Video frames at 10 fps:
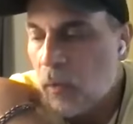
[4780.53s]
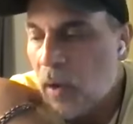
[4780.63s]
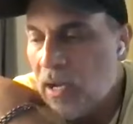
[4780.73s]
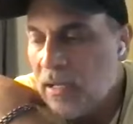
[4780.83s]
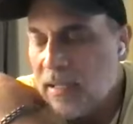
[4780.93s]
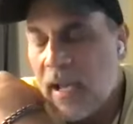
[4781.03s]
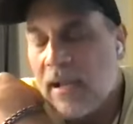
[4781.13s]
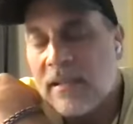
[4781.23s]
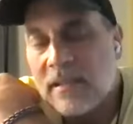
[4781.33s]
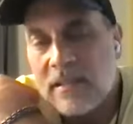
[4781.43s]

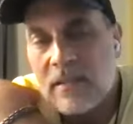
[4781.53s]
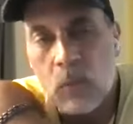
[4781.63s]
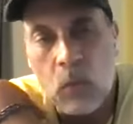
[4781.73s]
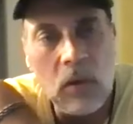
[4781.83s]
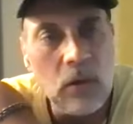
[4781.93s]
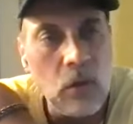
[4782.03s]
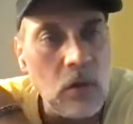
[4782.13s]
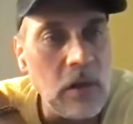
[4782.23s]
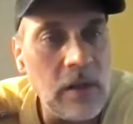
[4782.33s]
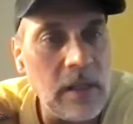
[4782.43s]
wise-ass
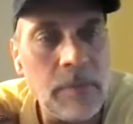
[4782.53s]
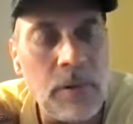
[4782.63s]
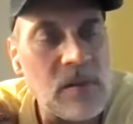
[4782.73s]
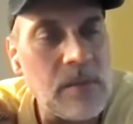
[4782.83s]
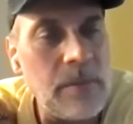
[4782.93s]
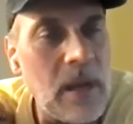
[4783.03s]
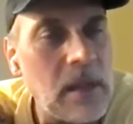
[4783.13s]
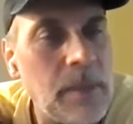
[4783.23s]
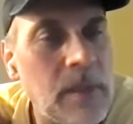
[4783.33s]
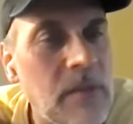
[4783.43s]
warlord in a post-apocalyptic